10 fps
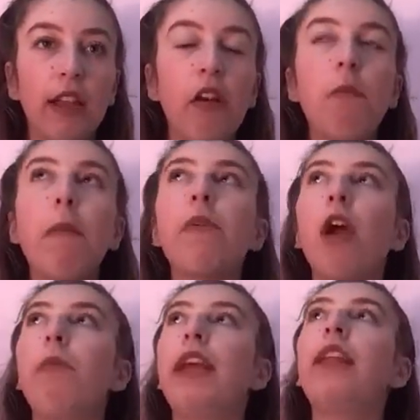So I remember
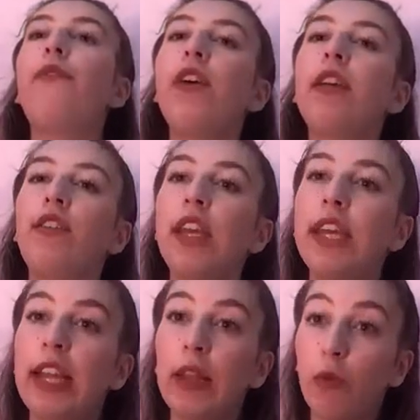going in, the first thing
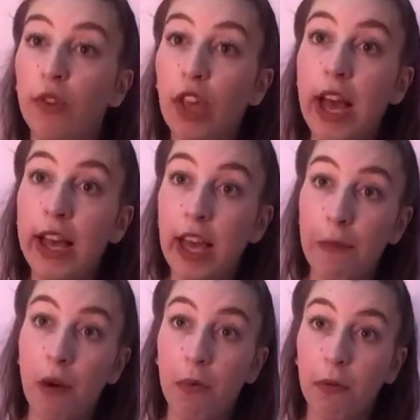he did was a
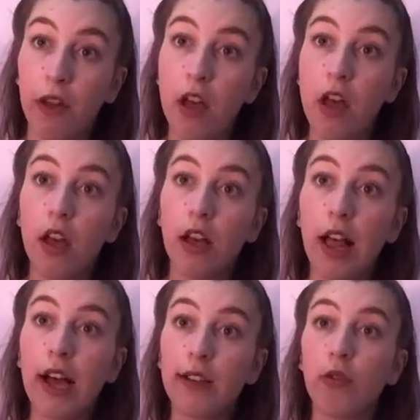hip hop
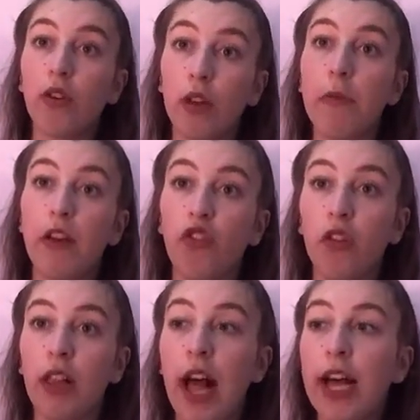class or
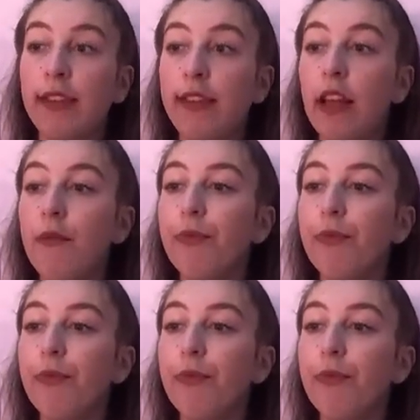commercial class.